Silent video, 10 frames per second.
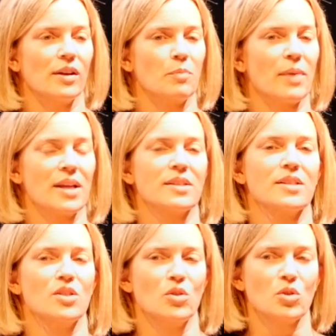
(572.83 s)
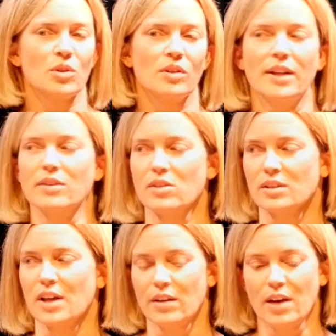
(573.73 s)
At best, it's neutral, and there's
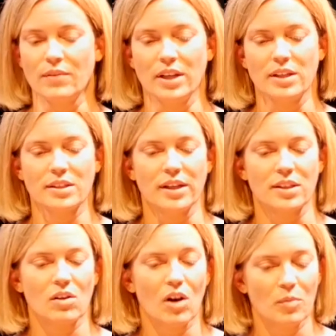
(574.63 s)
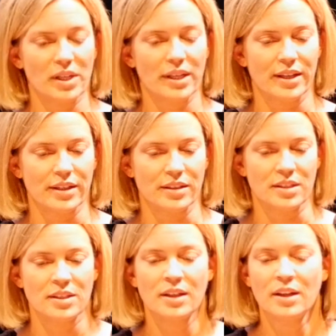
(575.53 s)
a lot of evidence that it's harming kids.